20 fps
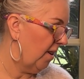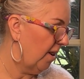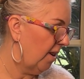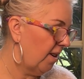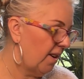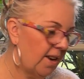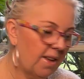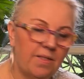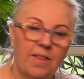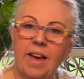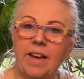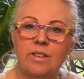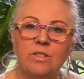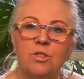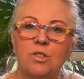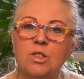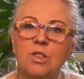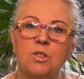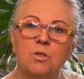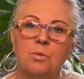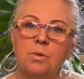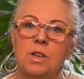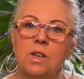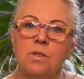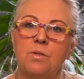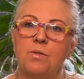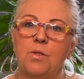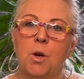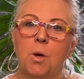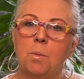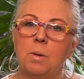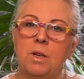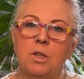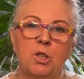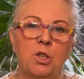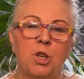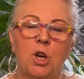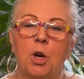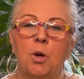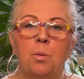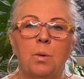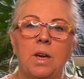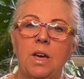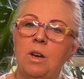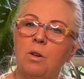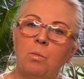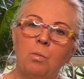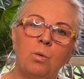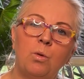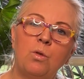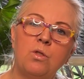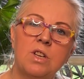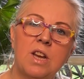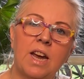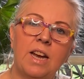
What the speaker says: Now that's just reaffirming to go inward,